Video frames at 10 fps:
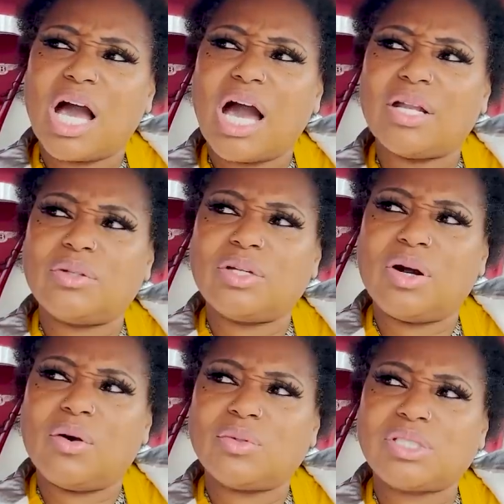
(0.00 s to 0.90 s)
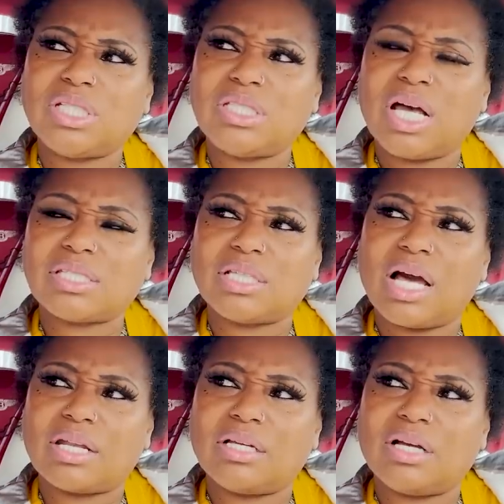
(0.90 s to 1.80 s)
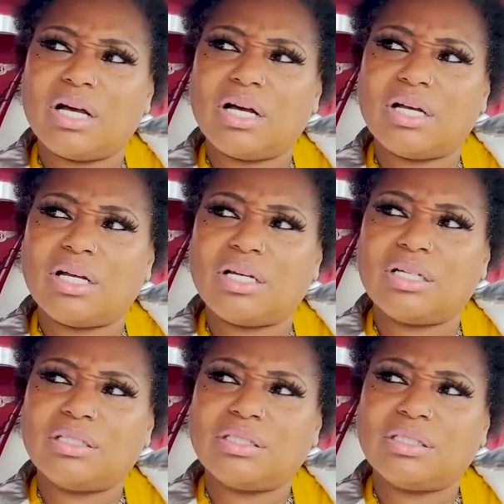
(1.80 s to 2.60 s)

I don't know, she does a lot of